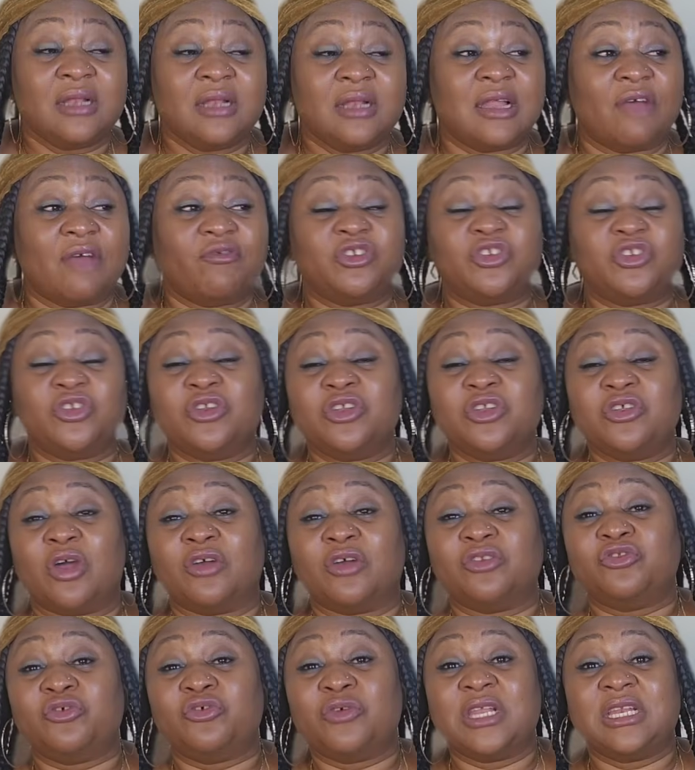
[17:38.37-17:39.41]
The
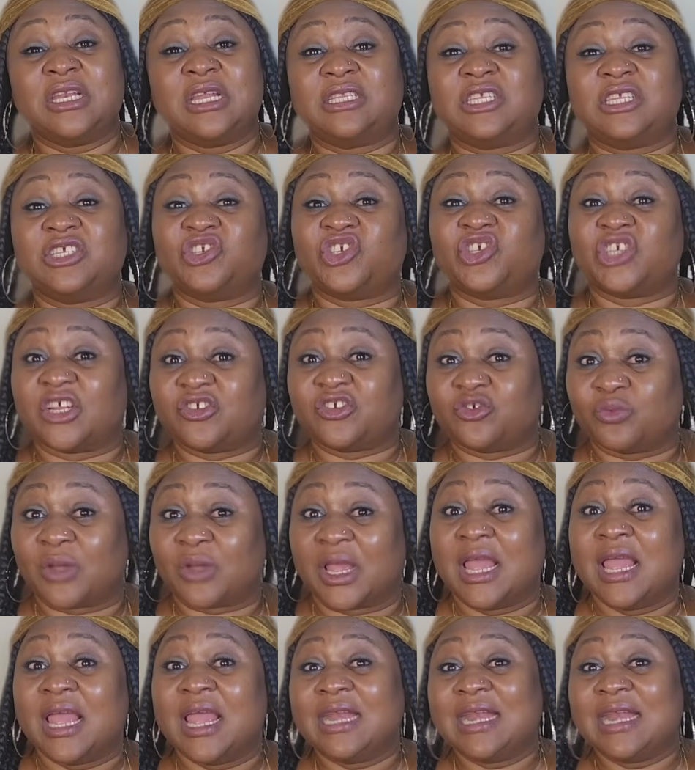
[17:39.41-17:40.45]
Virginia doing it in church way.